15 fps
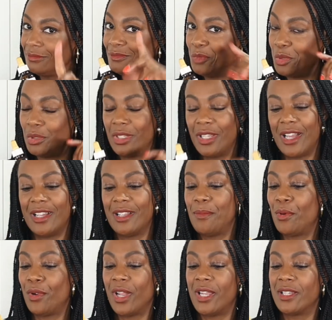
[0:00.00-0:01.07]
But yeah,
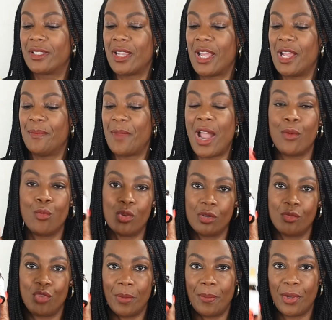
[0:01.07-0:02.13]
but it's I
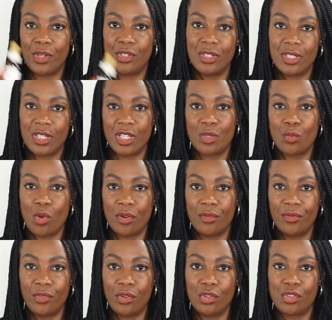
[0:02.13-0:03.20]
wouldn't repurchase this one,
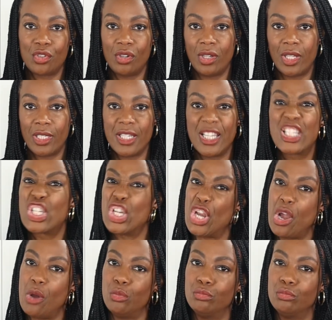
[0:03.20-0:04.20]
unfortunately. It's a no.